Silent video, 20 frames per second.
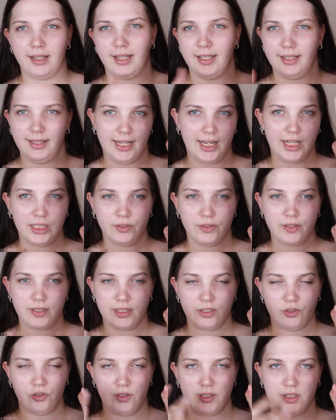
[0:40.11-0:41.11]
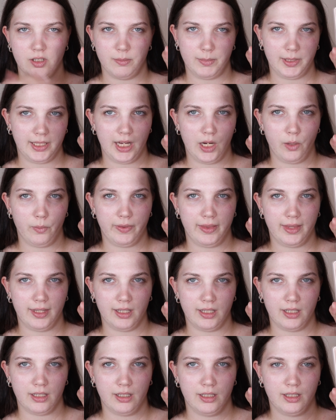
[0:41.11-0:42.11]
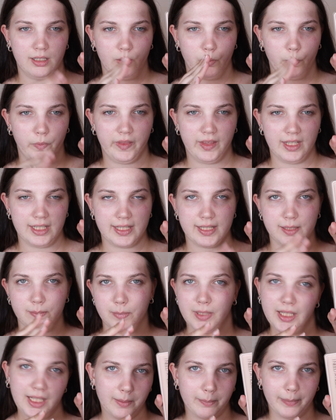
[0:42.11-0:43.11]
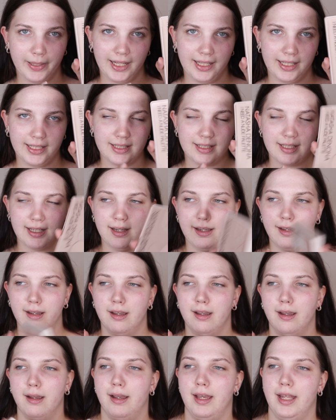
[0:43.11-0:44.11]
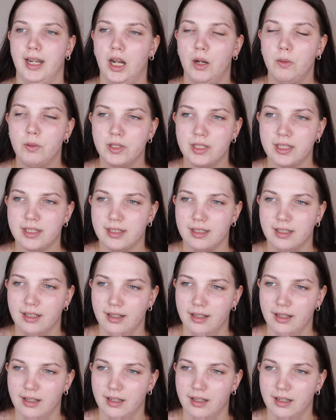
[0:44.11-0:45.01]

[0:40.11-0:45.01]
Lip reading: announced that she's coming out with this midi palette, and I was